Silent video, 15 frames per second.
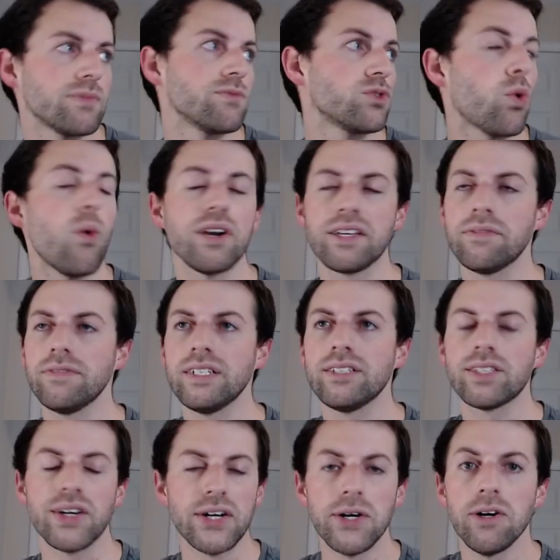20 feet
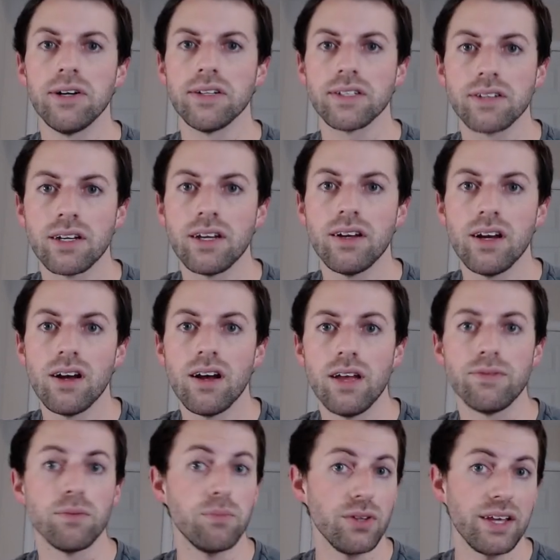tall.
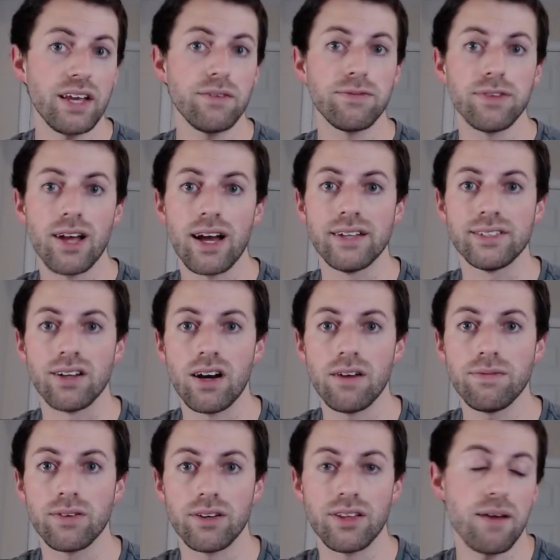If a blade flies
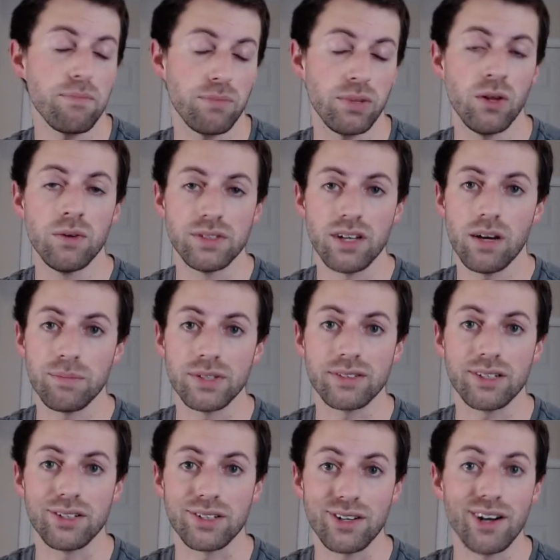off or that blows up, it's
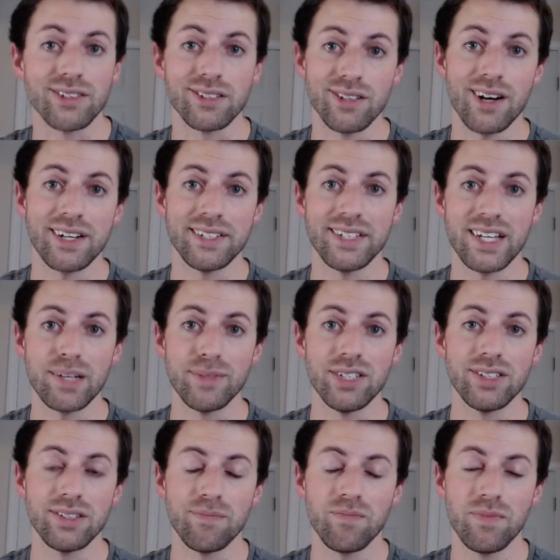going to cause a lot of
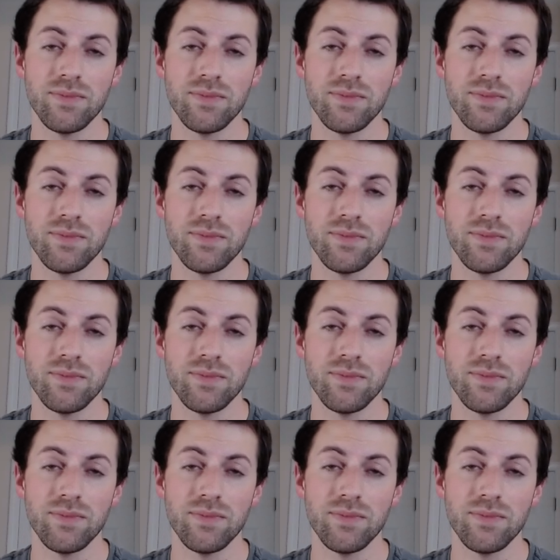damage,